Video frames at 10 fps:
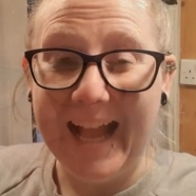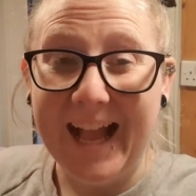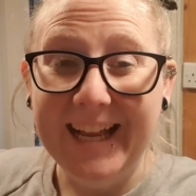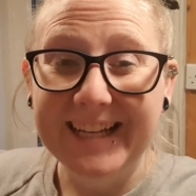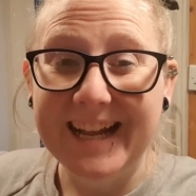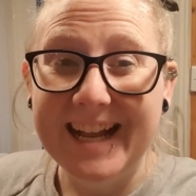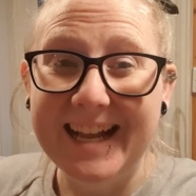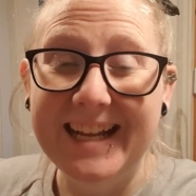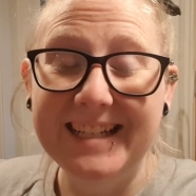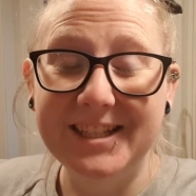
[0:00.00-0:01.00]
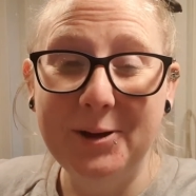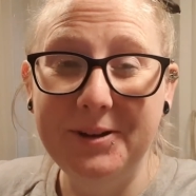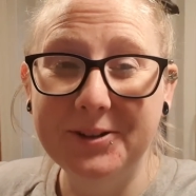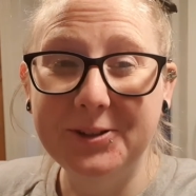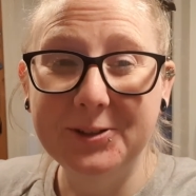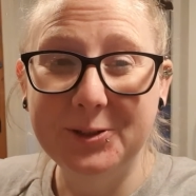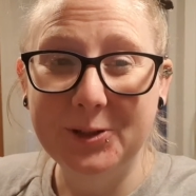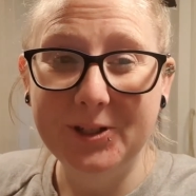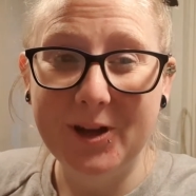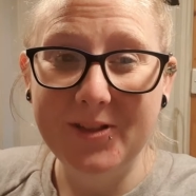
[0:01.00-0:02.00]
Hi guys, hope you're all
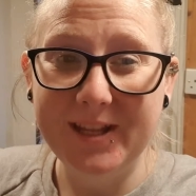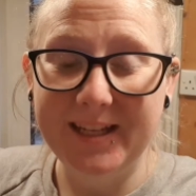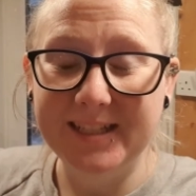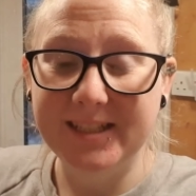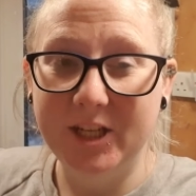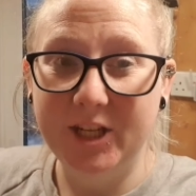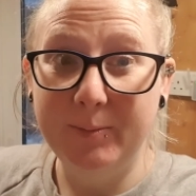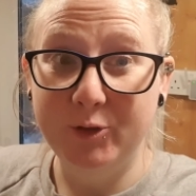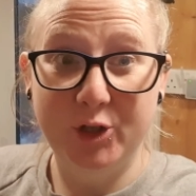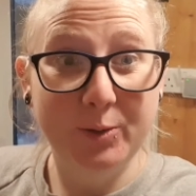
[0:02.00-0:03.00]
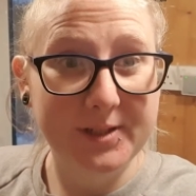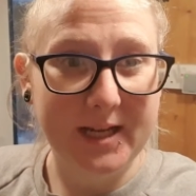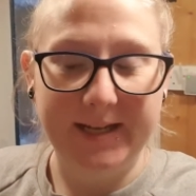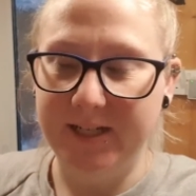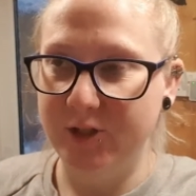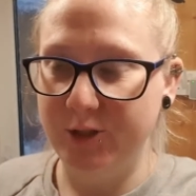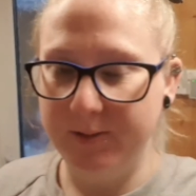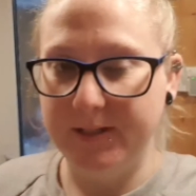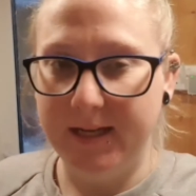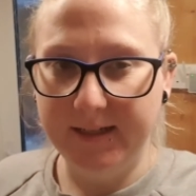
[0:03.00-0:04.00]
good on this um, Tuesday. It's
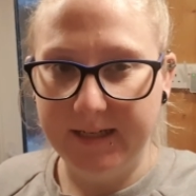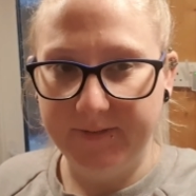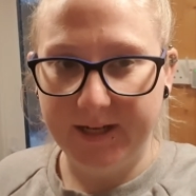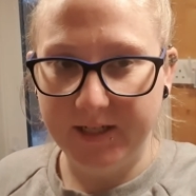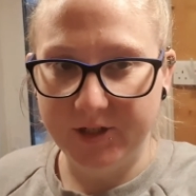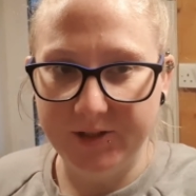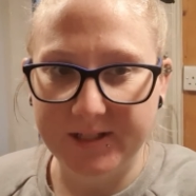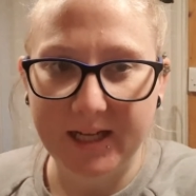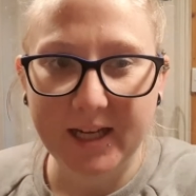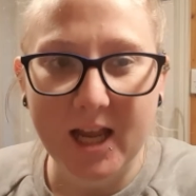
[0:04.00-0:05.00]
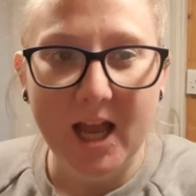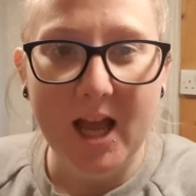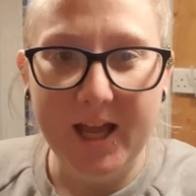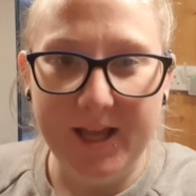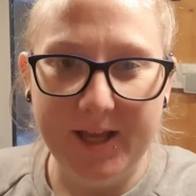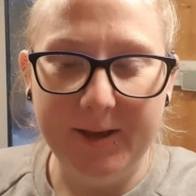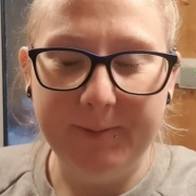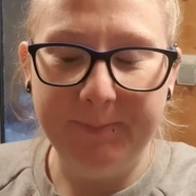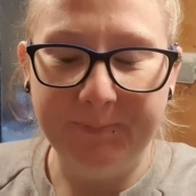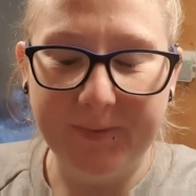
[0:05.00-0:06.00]
Tuesday, keep forgetting it's Tuesday.
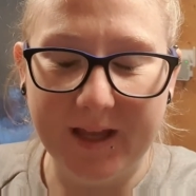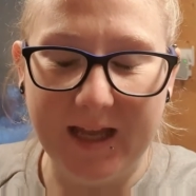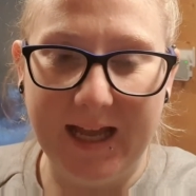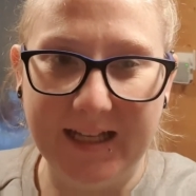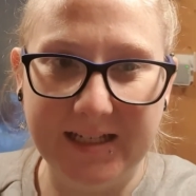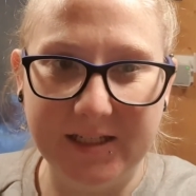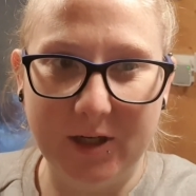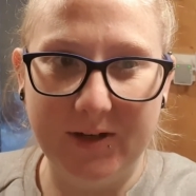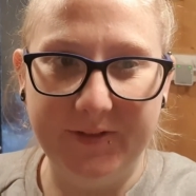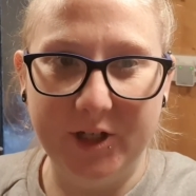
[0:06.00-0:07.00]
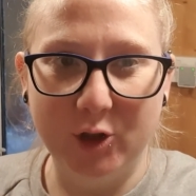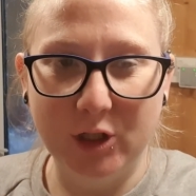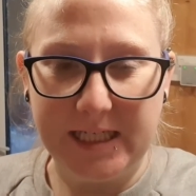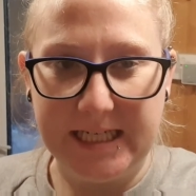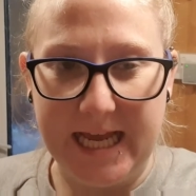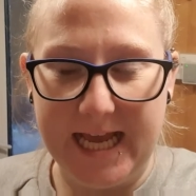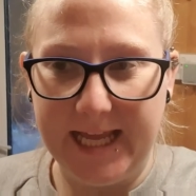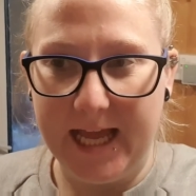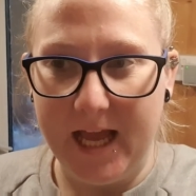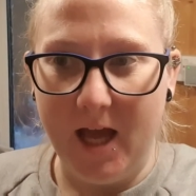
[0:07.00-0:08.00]
Um, and having a good day.
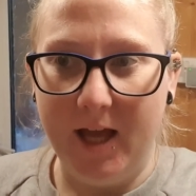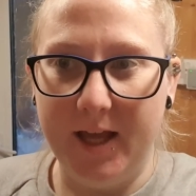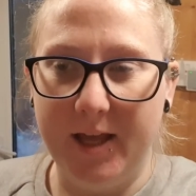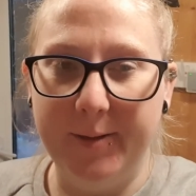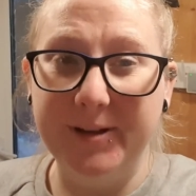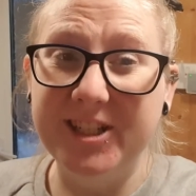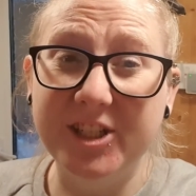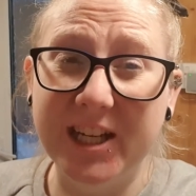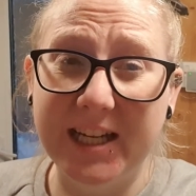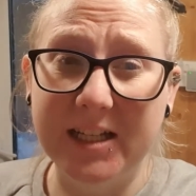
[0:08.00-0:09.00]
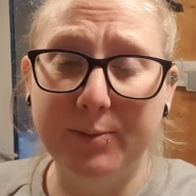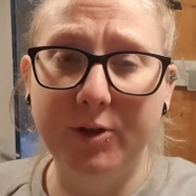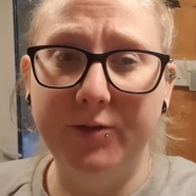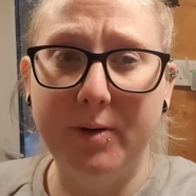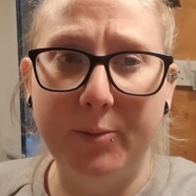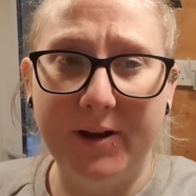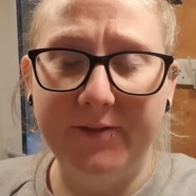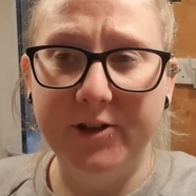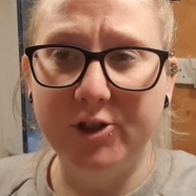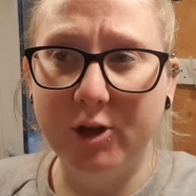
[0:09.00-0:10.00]
Um, I didn't check in this morning for my
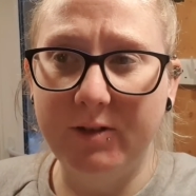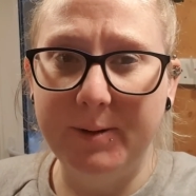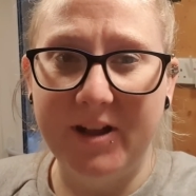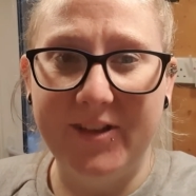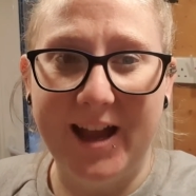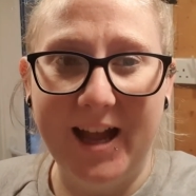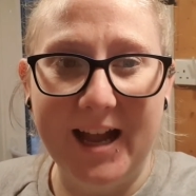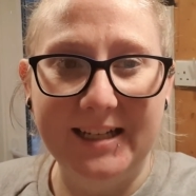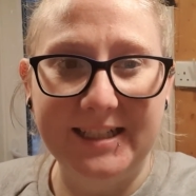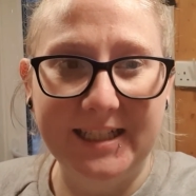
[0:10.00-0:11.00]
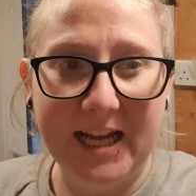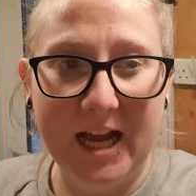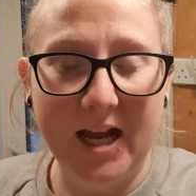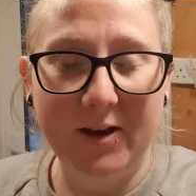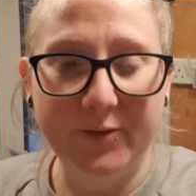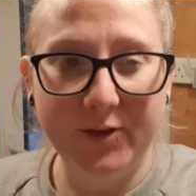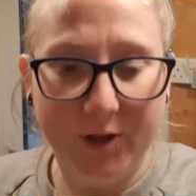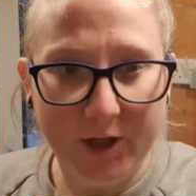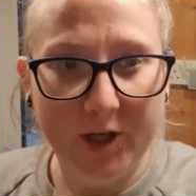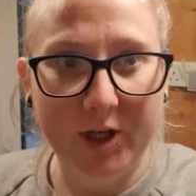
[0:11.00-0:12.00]
breakfast, sorry about that. I did have
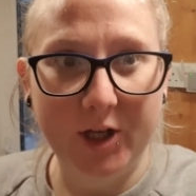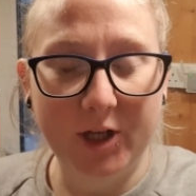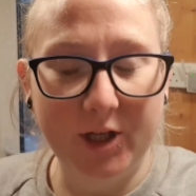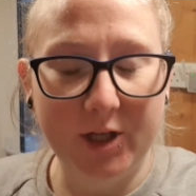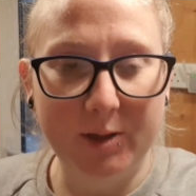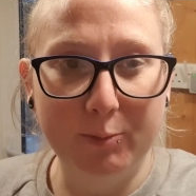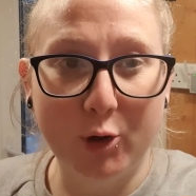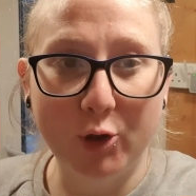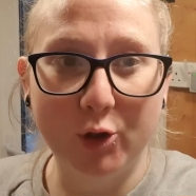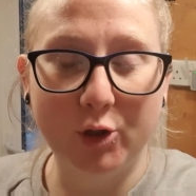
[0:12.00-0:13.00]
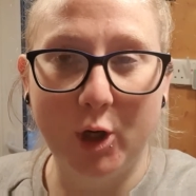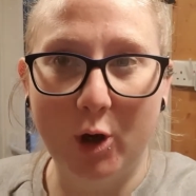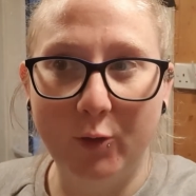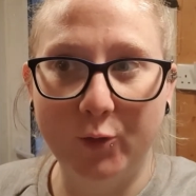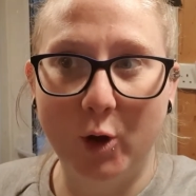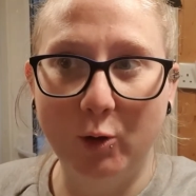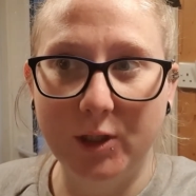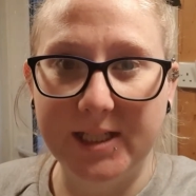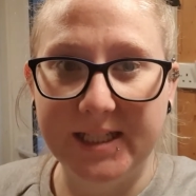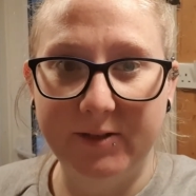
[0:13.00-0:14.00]
the um, product of
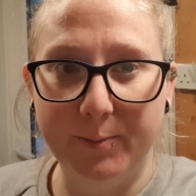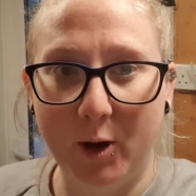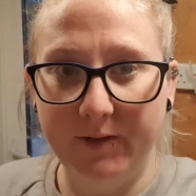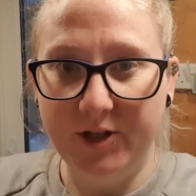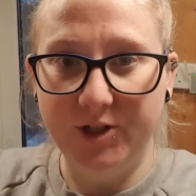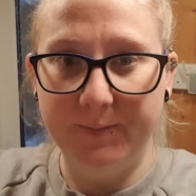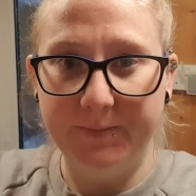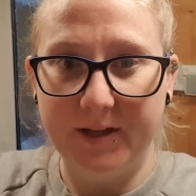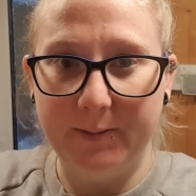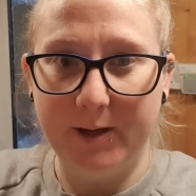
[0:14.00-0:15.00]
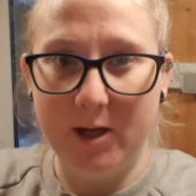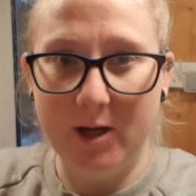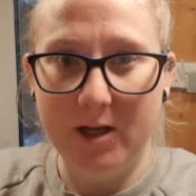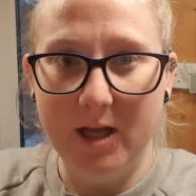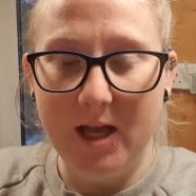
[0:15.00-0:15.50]
golden syrup porridge. There we are.